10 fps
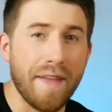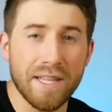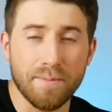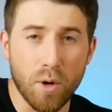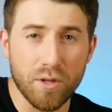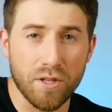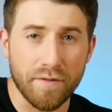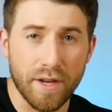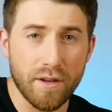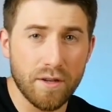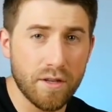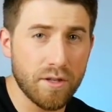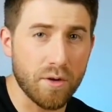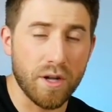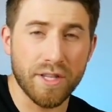And that's most of it.
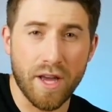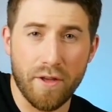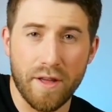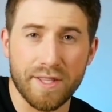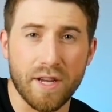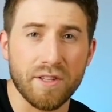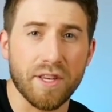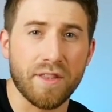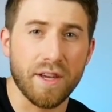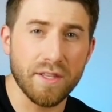So altogether that sounds like